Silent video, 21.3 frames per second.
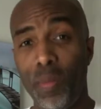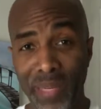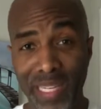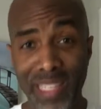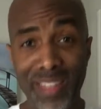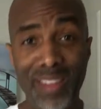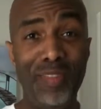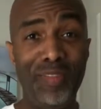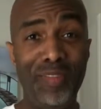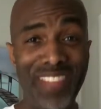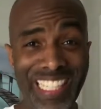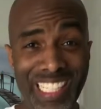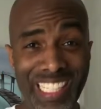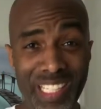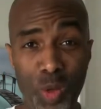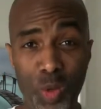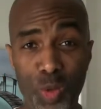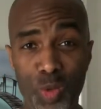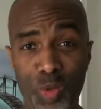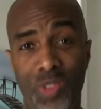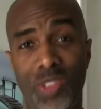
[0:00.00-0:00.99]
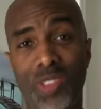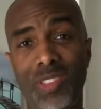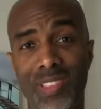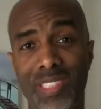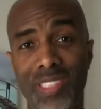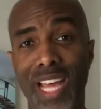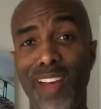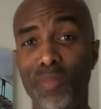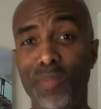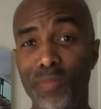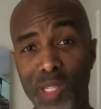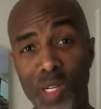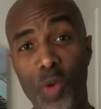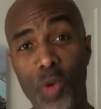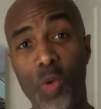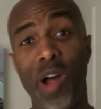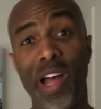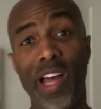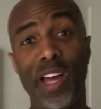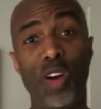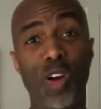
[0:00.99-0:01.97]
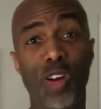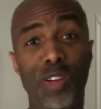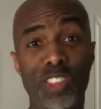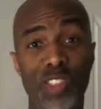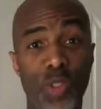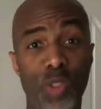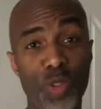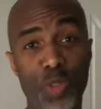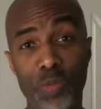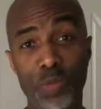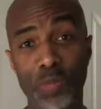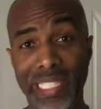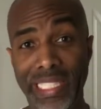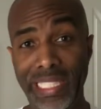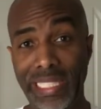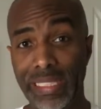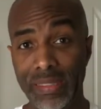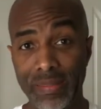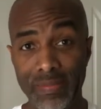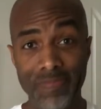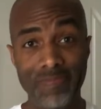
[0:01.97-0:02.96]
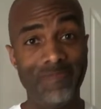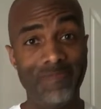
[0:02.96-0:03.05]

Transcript: I mean the videos. I haven't been quiet on social media.